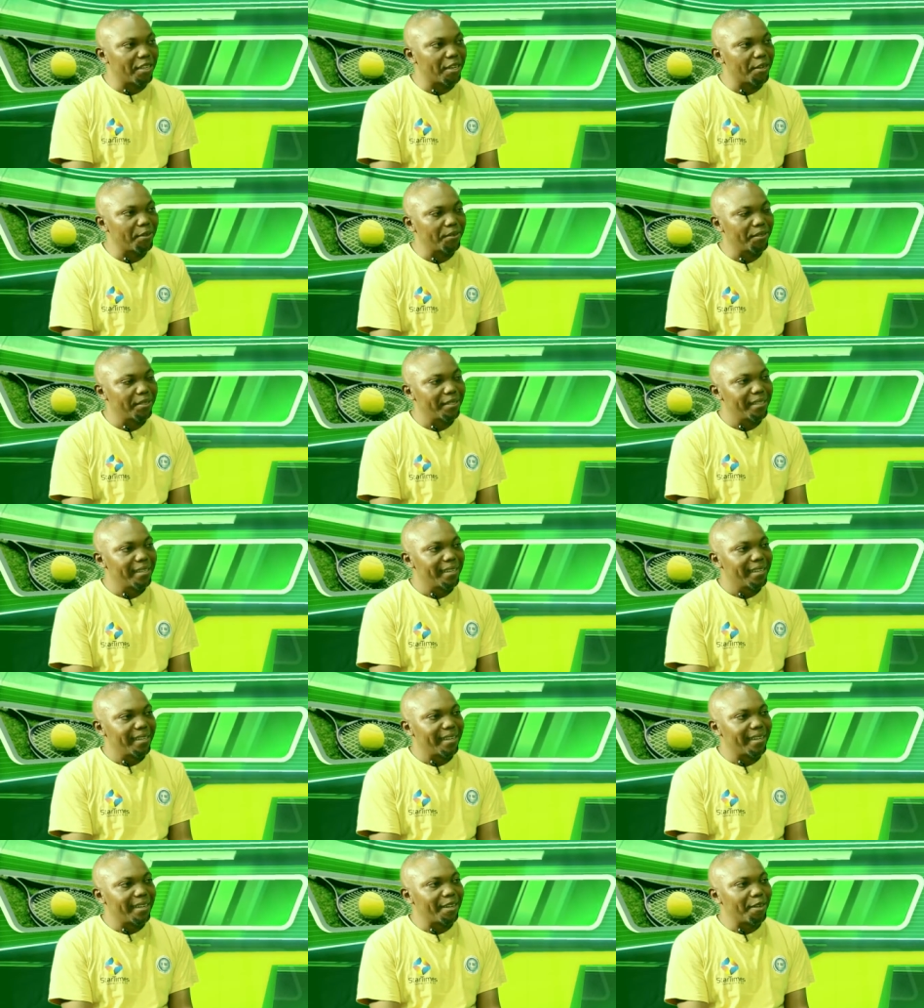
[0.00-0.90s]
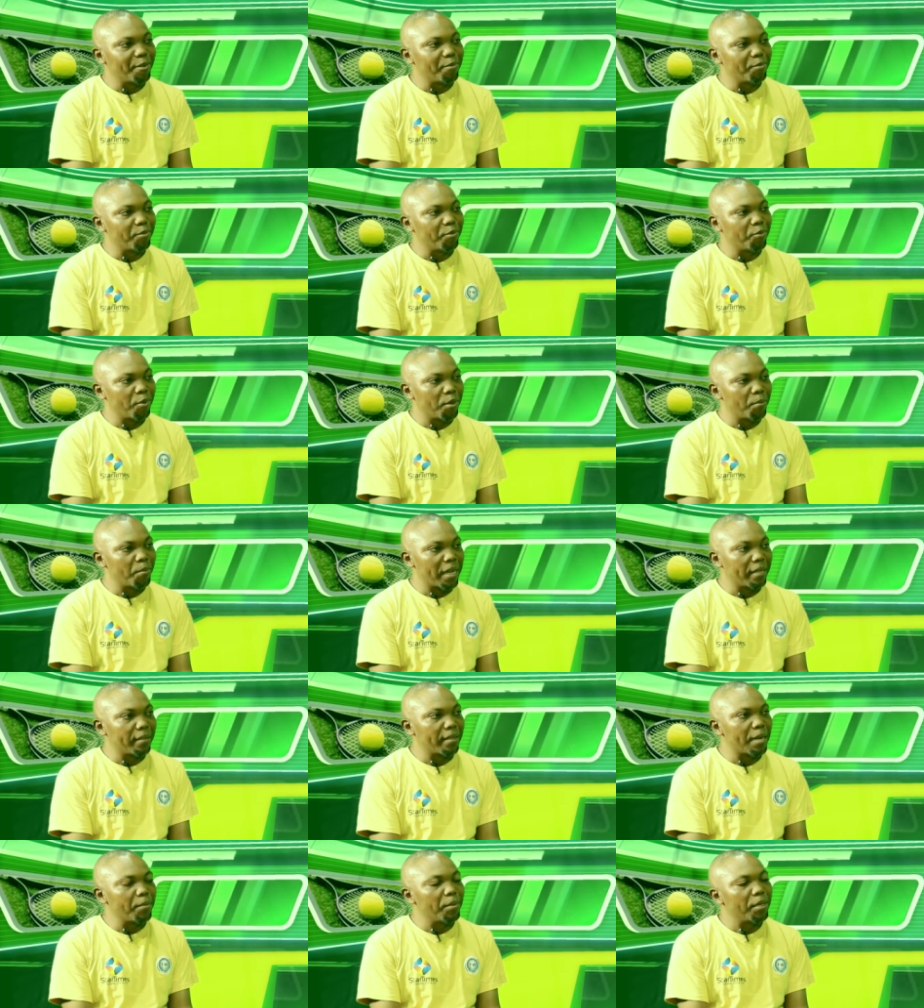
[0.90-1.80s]
now, um, well,
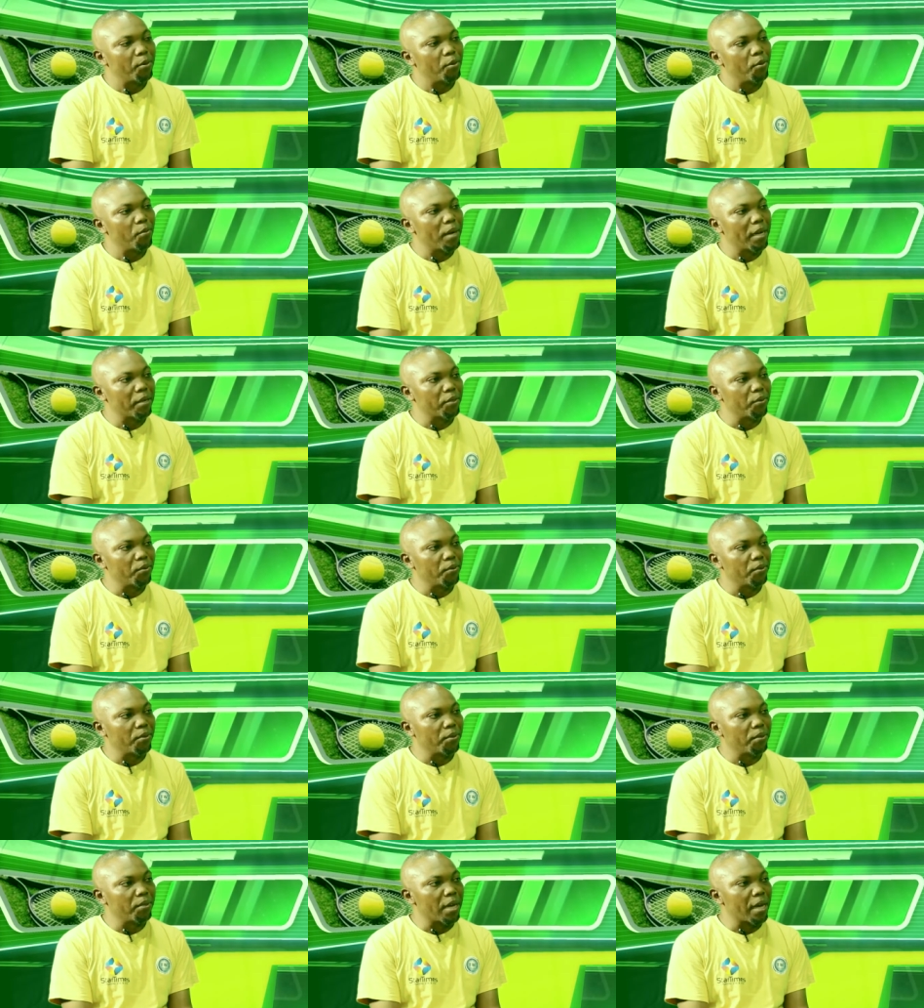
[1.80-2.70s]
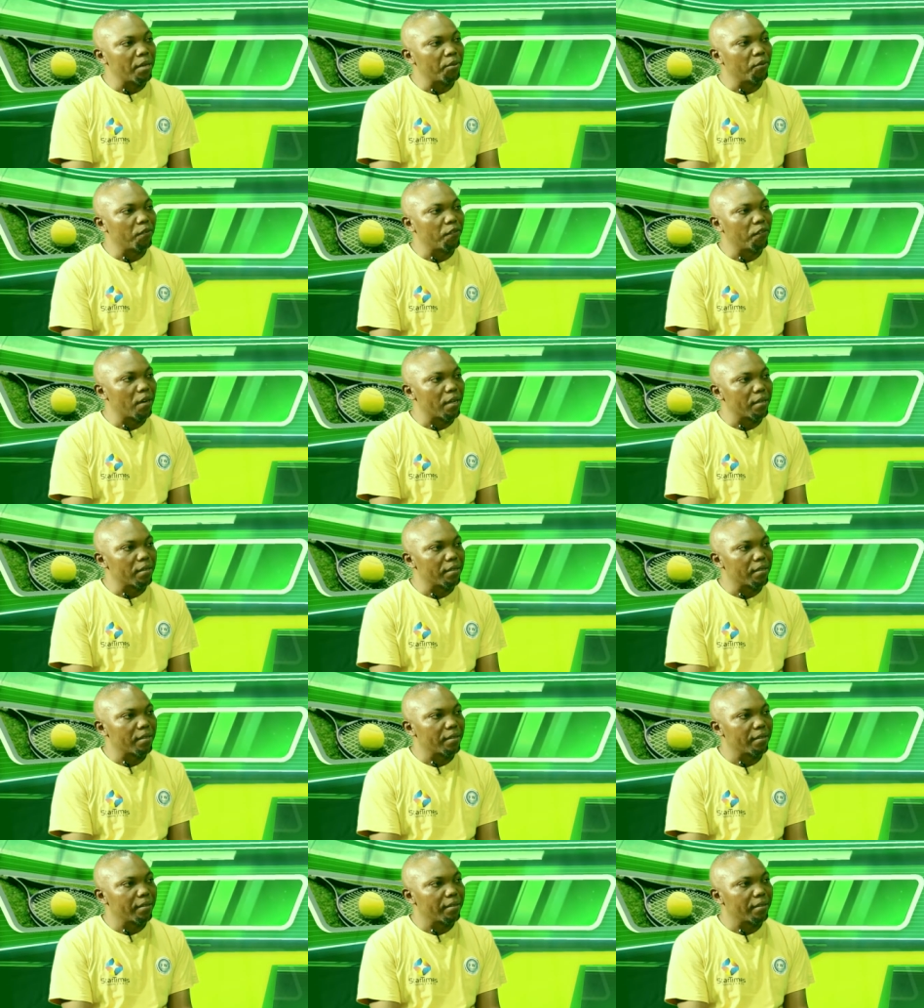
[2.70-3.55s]
by the time they go back to to France,